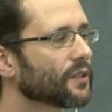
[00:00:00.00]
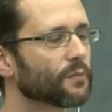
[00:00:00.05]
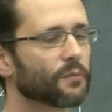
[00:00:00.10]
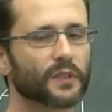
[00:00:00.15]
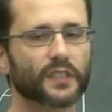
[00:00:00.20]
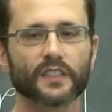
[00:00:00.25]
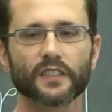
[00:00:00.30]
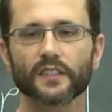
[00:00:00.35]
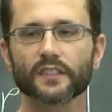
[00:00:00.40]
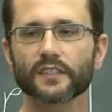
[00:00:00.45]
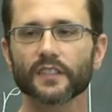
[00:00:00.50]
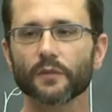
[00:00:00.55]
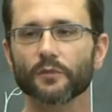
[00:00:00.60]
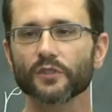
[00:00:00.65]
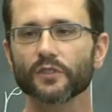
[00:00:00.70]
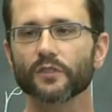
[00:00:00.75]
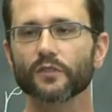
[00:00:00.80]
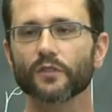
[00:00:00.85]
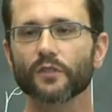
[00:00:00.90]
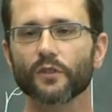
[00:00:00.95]
But this is
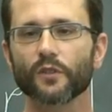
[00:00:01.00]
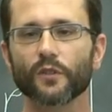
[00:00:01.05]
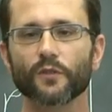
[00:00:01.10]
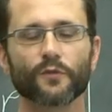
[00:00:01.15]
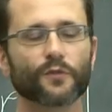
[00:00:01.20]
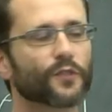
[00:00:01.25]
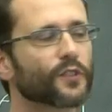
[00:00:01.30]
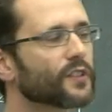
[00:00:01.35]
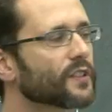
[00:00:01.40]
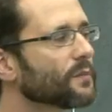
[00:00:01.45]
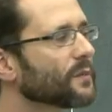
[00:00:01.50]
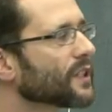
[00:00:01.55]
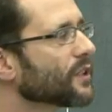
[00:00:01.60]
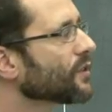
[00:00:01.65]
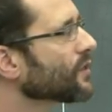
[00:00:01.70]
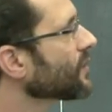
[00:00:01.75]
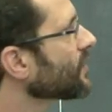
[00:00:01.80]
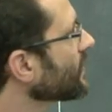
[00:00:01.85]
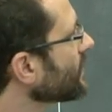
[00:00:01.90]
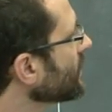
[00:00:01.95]
somewhat confusing
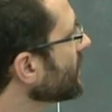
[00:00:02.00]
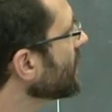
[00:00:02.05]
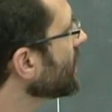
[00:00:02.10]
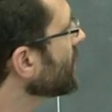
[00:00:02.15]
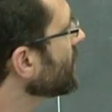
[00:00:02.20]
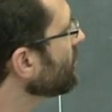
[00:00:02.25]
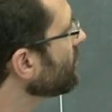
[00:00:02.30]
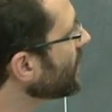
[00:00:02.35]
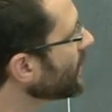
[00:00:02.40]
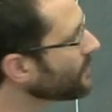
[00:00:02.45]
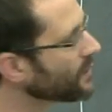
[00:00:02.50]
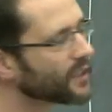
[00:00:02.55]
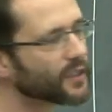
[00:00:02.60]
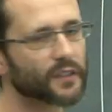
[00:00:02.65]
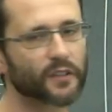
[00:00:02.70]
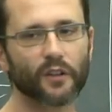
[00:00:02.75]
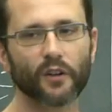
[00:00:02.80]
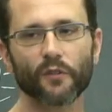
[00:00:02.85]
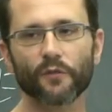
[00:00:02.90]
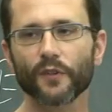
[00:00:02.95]
because
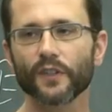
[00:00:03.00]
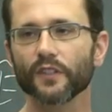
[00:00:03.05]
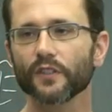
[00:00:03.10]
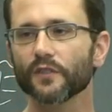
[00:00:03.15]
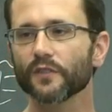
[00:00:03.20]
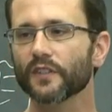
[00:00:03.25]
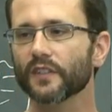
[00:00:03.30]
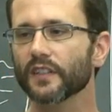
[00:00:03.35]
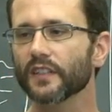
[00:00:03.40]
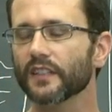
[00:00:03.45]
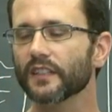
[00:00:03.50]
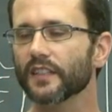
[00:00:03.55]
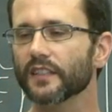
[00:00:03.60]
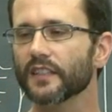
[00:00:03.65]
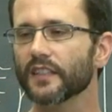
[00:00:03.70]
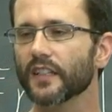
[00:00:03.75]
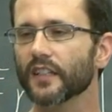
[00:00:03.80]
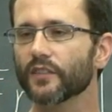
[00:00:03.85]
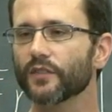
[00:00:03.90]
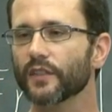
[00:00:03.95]
maybe often you would think that
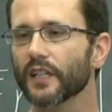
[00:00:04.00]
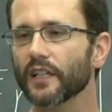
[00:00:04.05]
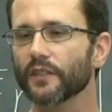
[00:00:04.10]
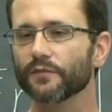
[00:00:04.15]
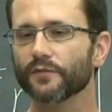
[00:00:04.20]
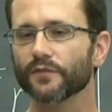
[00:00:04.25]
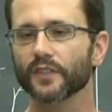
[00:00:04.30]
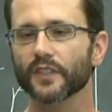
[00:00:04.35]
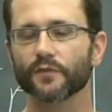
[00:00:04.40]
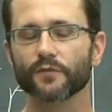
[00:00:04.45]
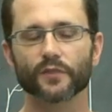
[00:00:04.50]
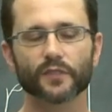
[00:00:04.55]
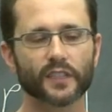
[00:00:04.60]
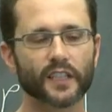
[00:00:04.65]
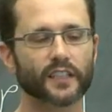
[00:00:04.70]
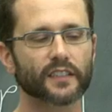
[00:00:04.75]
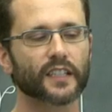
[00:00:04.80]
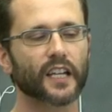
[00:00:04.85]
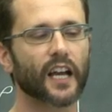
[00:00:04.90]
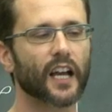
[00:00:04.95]
in a graph, if you
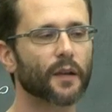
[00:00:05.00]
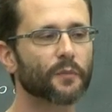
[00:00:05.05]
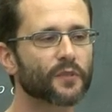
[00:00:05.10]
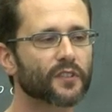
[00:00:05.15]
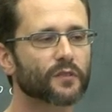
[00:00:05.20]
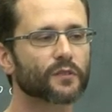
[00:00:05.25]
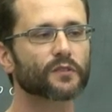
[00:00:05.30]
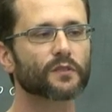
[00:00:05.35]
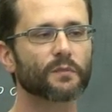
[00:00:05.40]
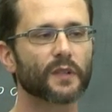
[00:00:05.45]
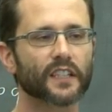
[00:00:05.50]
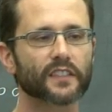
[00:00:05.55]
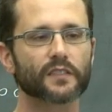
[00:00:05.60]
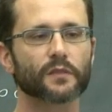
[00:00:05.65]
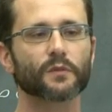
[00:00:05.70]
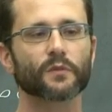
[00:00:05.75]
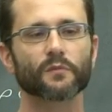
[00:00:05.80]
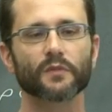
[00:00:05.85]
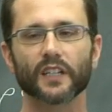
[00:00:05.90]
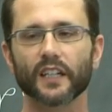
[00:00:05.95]
take the absolute
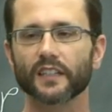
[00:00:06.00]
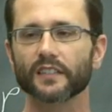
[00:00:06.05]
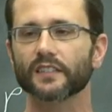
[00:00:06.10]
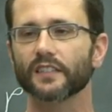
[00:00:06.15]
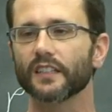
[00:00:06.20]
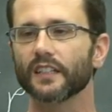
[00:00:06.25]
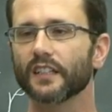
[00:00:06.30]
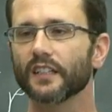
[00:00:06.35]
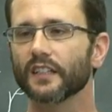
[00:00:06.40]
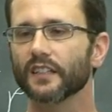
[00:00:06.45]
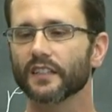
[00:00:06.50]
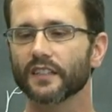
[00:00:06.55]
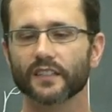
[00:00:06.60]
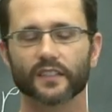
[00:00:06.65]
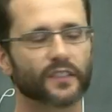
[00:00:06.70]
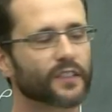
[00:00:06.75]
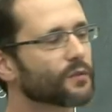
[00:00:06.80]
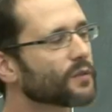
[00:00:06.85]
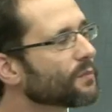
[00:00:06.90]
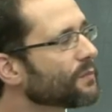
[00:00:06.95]
maximum cut,
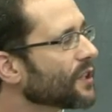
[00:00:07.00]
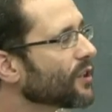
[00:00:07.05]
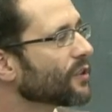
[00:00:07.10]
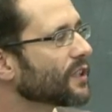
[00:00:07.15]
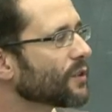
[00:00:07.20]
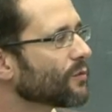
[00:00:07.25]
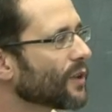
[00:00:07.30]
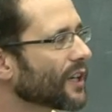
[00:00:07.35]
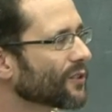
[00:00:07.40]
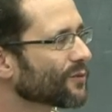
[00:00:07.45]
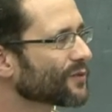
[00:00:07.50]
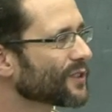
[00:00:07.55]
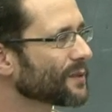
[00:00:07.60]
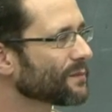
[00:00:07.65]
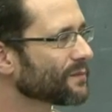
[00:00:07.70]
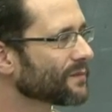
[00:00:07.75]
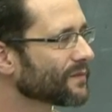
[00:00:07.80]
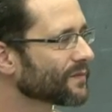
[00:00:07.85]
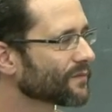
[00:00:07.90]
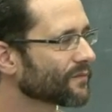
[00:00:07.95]
there will be only one of
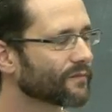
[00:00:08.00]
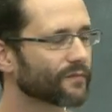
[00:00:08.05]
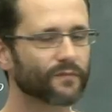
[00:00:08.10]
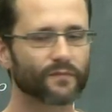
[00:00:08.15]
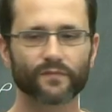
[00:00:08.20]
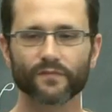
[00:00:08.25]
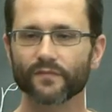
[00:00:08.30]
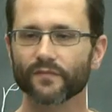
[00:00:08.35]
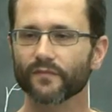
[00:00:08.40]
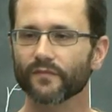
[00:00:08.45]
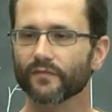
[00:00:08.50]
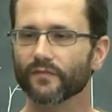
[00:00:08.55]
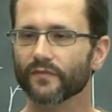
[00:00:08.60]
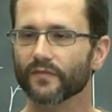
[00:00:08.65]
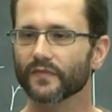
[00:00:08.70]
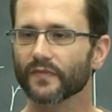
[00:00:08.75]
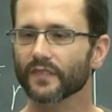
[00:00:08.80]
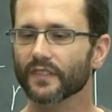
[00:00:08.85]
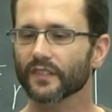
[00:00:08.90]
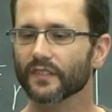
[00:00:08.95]
them.
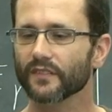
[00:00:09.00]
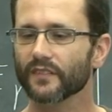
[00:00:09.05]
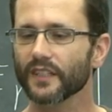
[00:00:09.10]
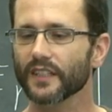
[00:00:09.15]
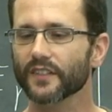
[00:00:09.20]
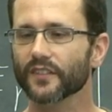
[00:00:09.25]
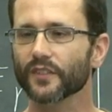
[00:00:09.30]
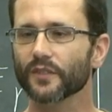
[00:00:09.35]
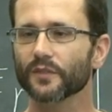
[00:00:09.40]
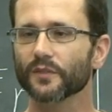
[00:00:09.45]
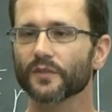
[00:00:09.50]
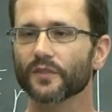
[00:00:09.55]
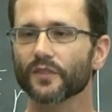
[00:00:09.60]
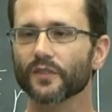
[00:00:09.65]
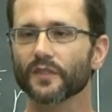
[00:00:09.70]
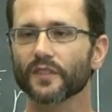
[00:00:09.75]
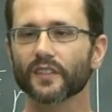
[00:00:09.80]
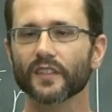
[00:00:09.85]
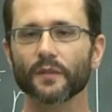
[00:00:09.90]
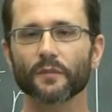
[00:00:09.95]
Right, so,
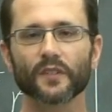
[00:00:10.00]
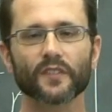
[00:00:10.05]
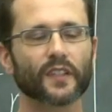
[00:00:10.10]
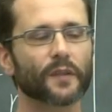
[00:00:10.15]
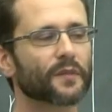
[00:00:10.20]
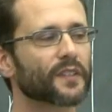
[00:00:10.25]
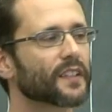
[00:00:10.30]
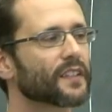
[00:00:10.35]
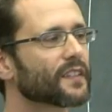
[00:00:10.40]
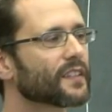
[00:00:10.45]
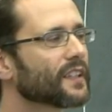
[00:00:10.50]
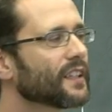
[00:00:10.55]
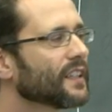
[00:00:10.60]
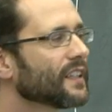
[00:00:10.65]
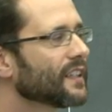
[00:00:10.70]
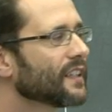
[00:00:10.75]
so it's come in some sense, uh,